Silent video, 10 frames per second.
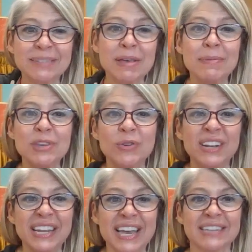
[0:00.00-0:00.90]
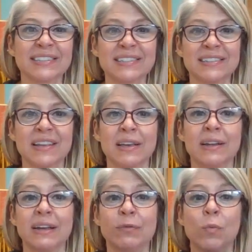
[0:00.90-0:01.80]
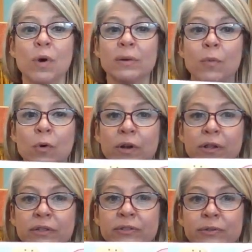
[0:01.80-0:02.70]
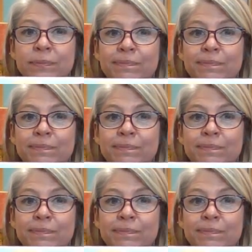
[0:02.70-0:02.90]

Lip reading: Maybe you can guess. I have one more clue.